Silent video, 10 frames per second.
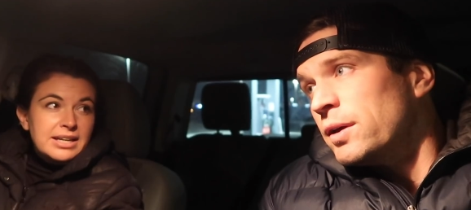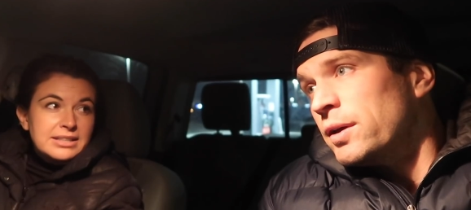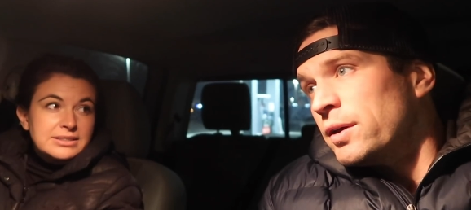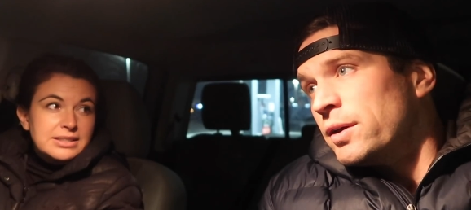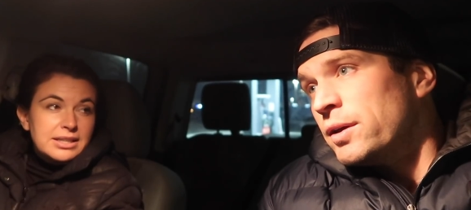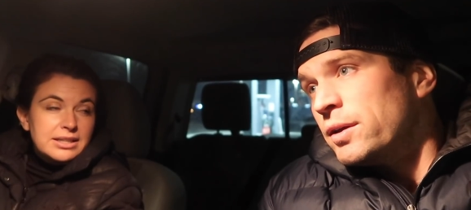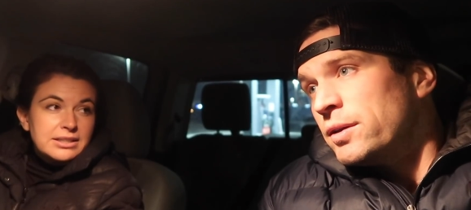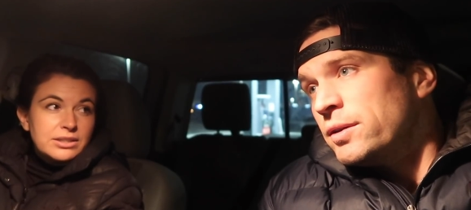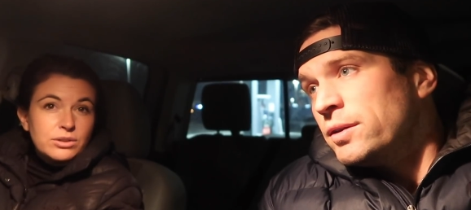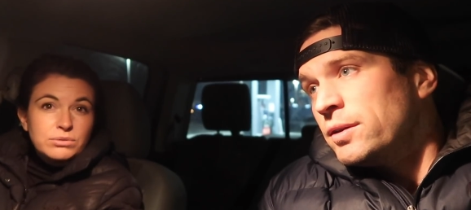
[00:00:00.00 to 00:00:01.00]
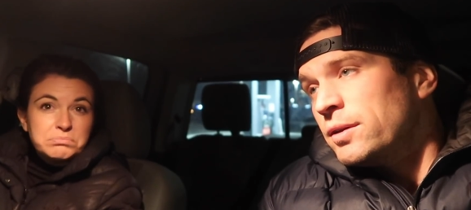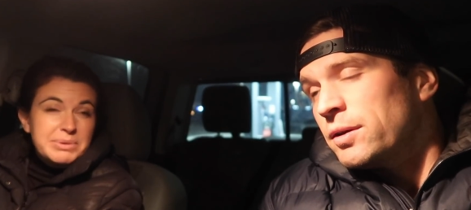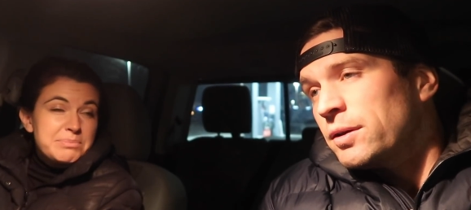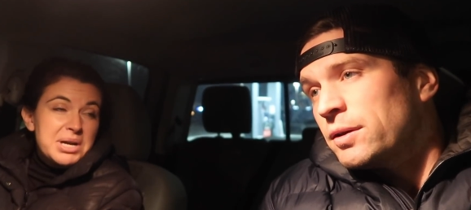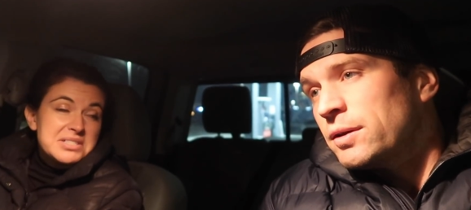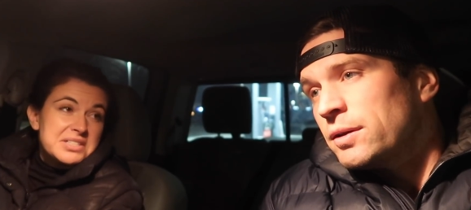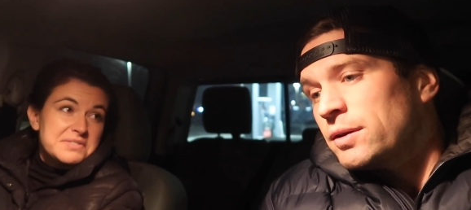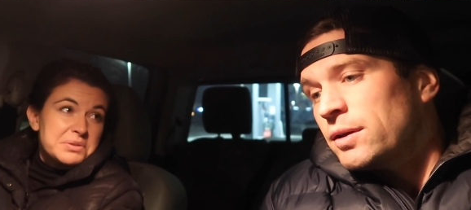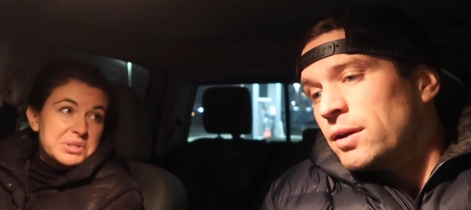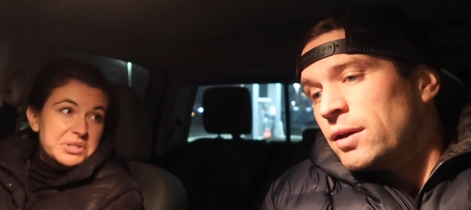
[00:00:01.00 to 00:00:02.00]
Speaker 1: and uh, you know, be
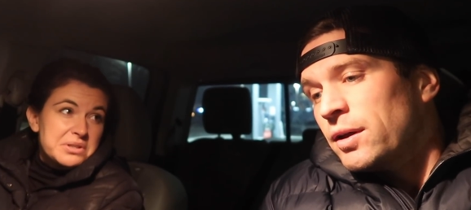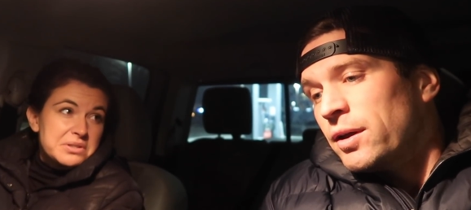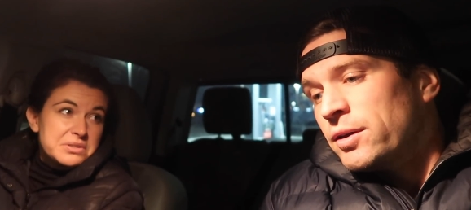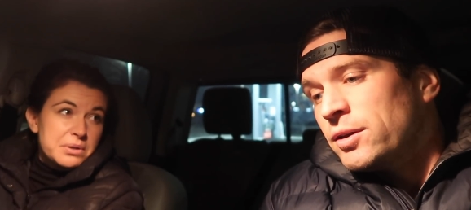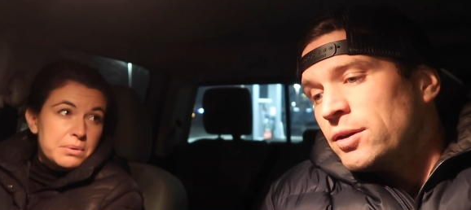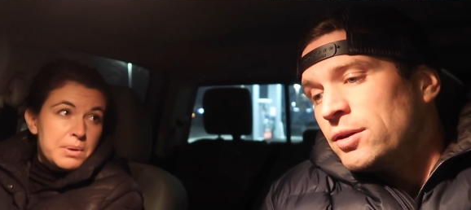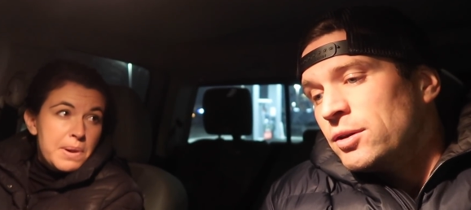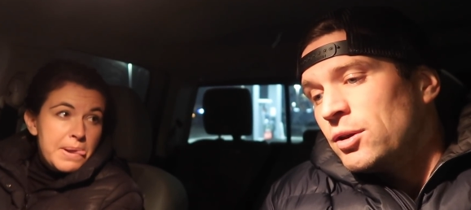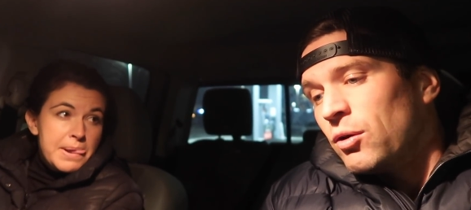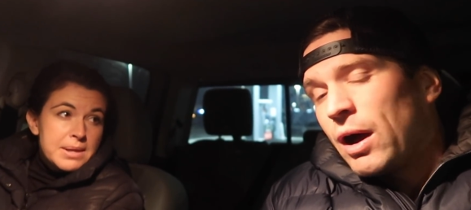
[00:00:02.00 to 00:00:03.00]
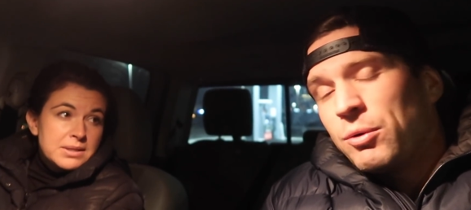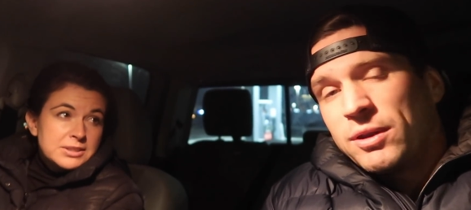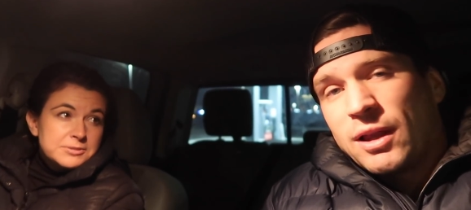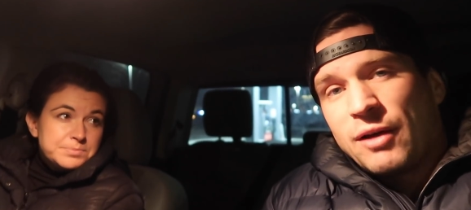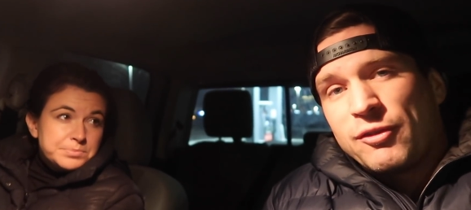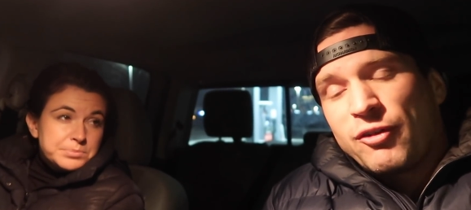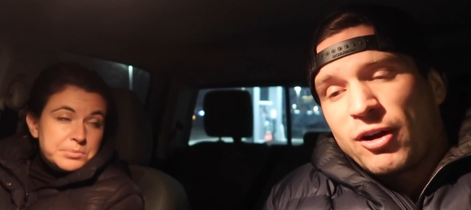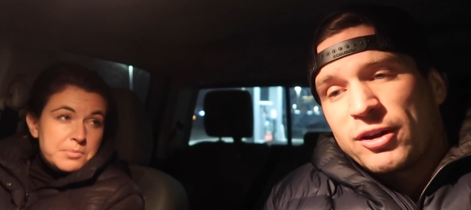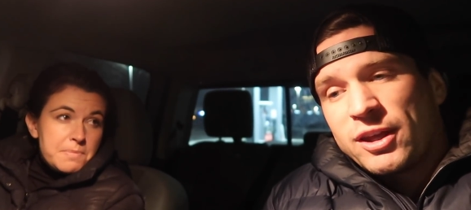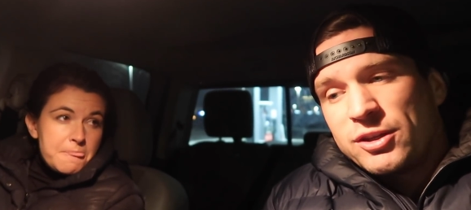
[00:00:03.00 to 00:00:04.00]
positive to each other. So,
Speaker 2: you know, I would love if
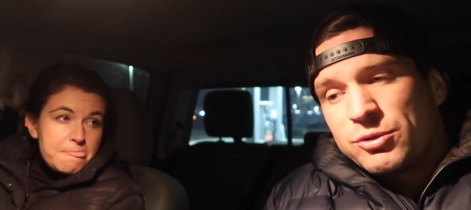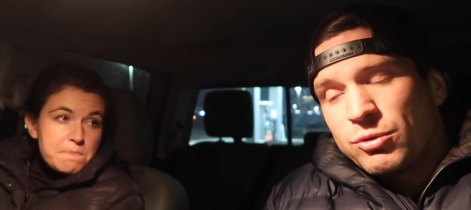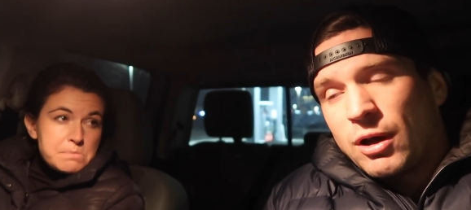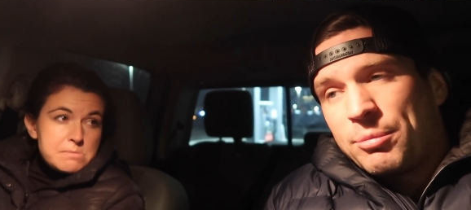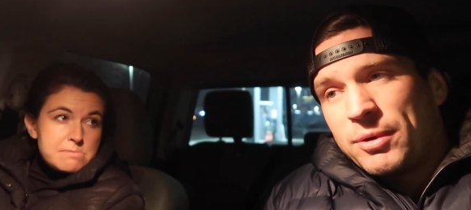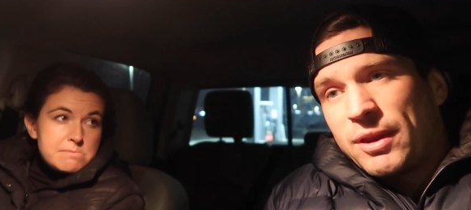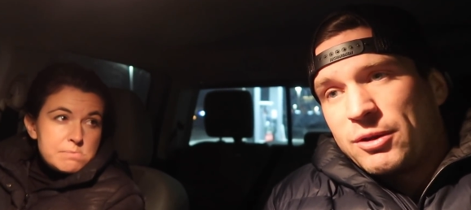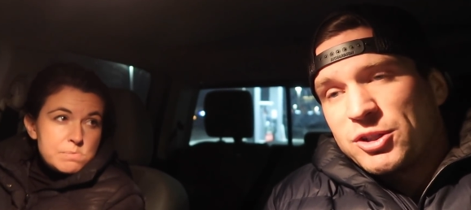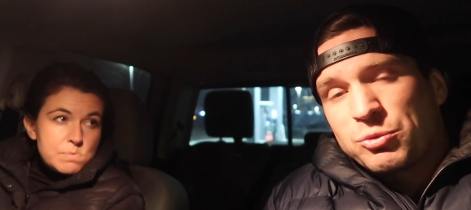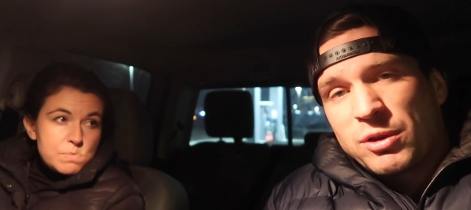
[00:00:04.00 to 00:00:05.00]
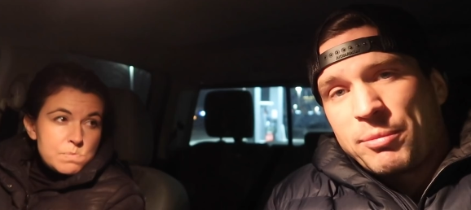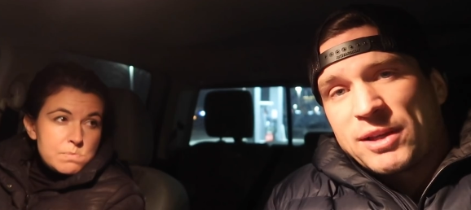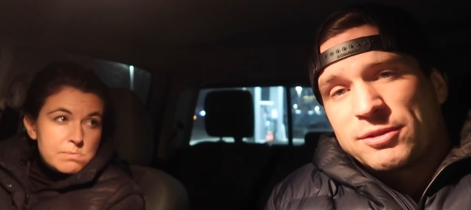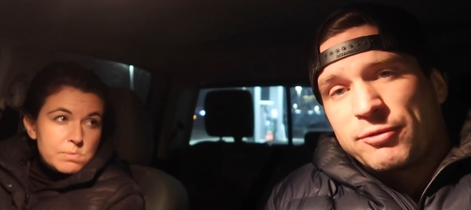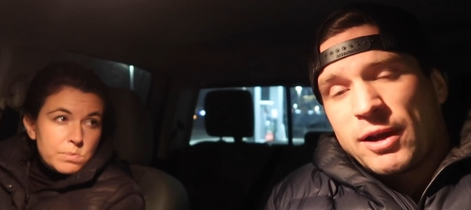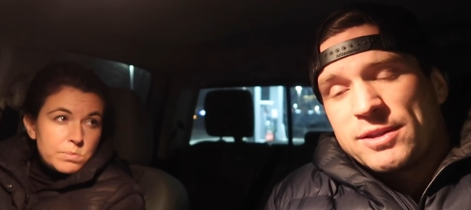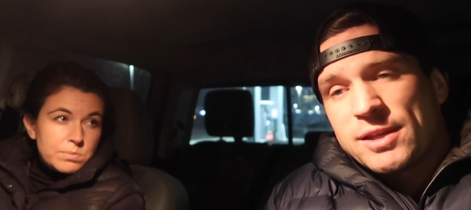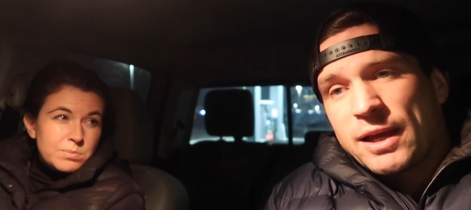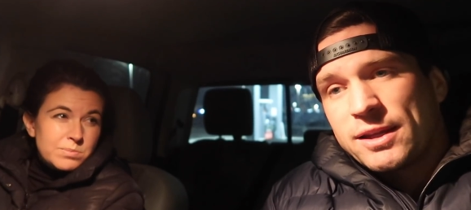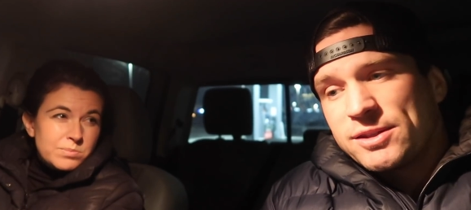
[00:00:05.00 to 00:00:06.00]
our kids grew up and they just were the best of
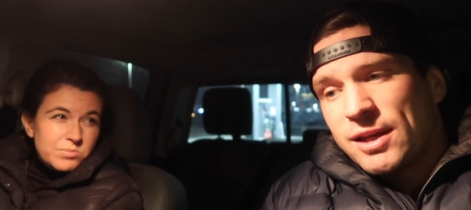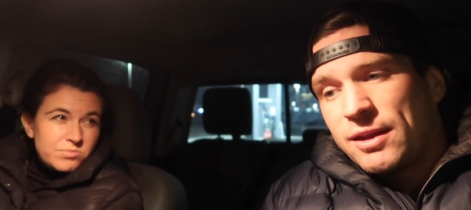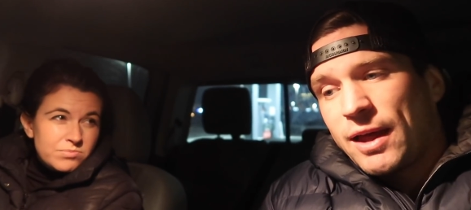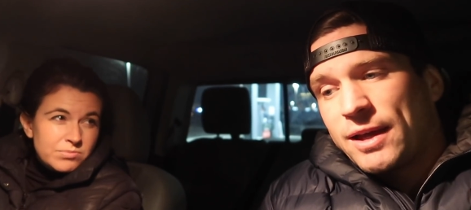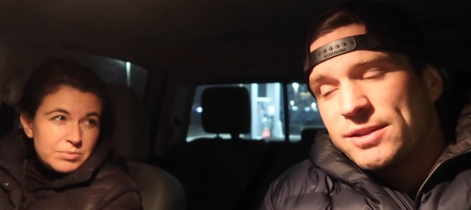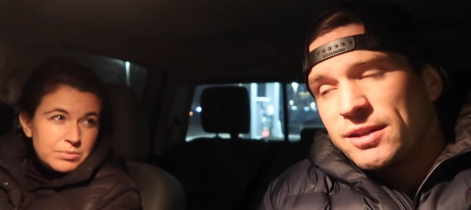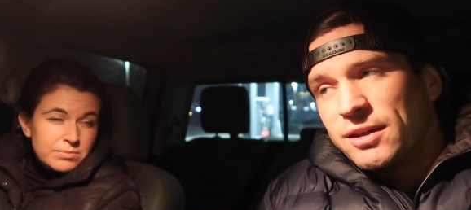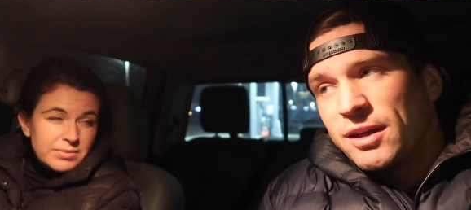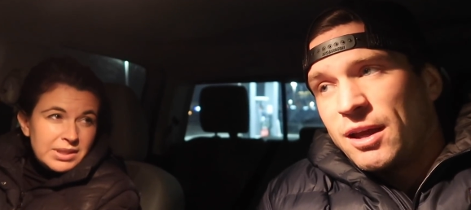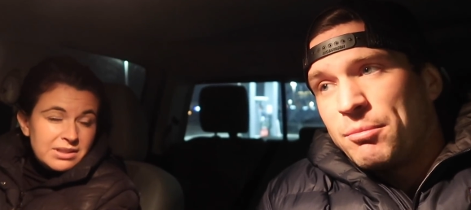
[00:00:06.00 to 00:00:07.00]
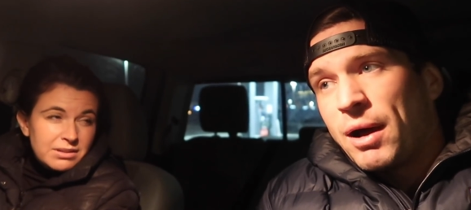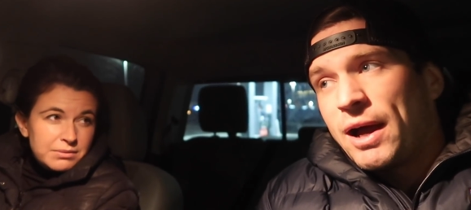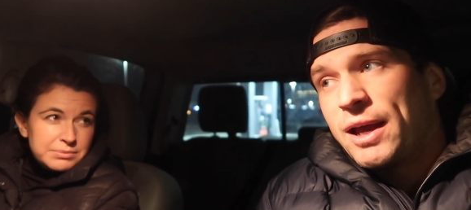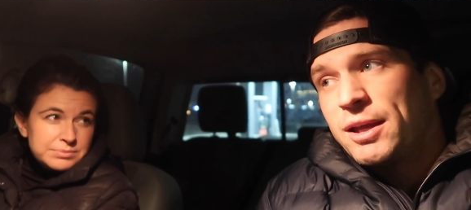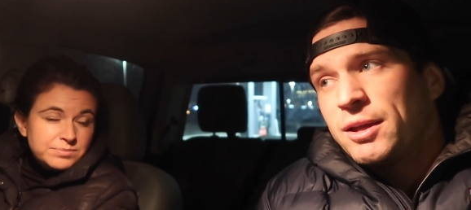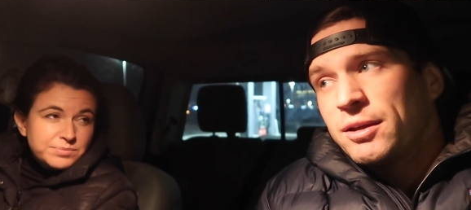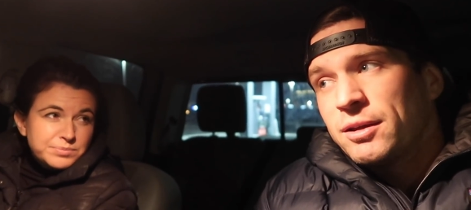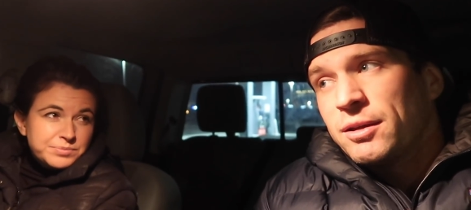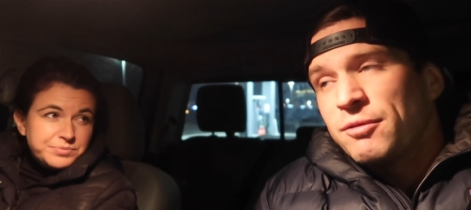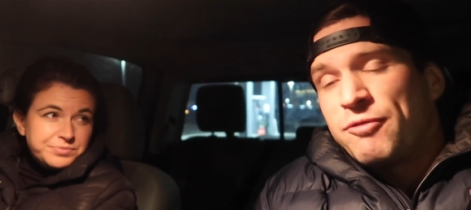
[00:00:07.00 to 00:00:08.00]
friends. I can say that in my
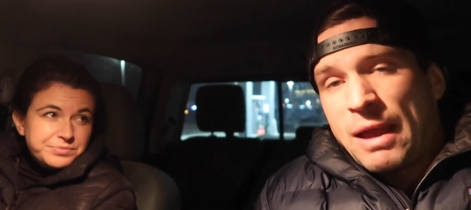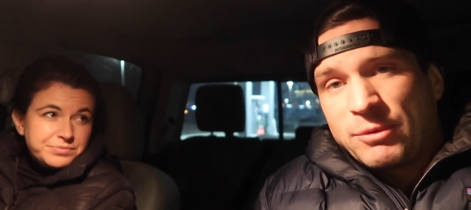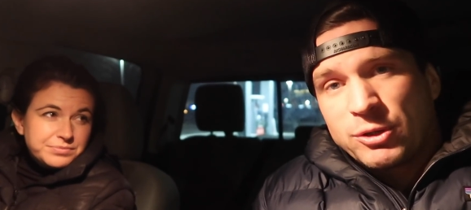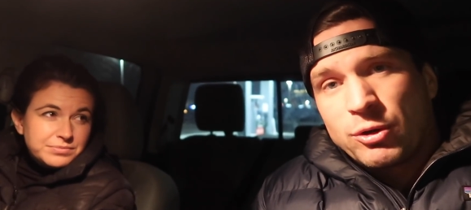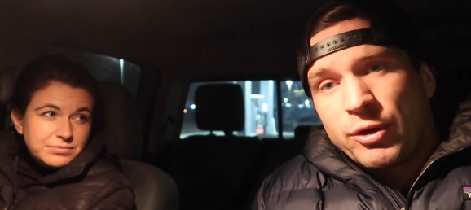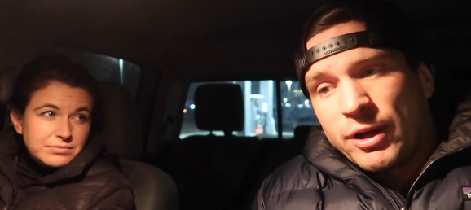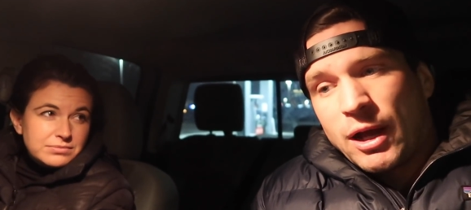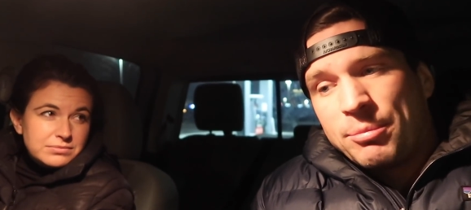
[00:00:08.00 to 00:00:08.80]
family growing